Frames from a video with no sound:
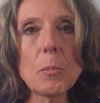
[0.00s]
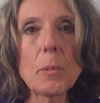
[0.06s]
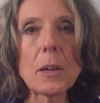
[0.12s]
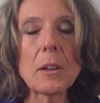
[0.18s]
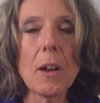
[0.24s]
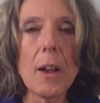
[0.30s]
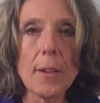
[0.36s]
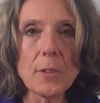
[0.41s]

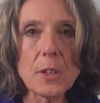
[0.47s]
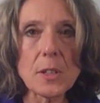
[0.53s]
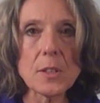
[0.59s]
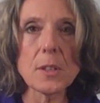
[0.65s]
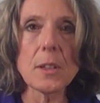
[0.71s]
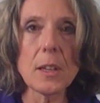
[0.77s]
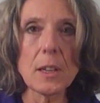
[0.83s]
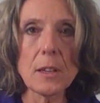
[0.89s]
but
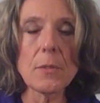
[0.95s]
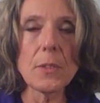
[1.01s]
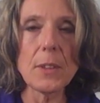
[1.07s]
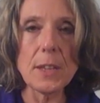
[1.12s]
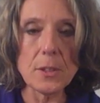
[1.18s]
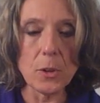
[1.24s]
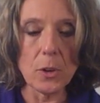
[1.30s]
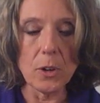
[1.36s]
obviously
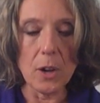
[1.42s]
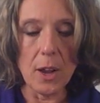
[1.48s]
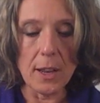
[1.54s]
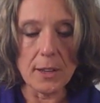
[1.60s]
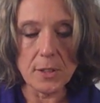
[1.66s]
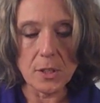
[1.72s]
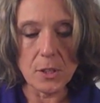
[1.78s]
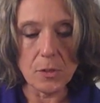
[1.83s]
these are
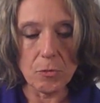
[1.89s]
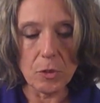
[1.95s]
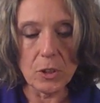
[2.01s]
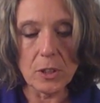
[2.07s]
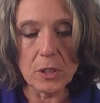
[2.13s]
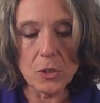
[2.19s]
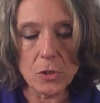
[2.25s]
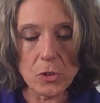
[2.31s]
causes for
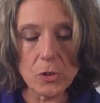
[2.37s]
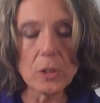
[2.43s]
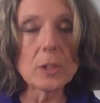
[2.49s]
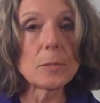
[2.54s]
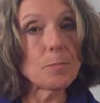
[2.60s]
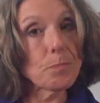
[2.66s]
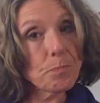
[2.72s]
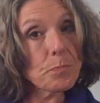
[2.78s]

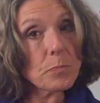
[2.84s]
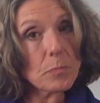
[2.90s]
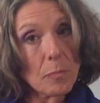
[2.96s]
concern.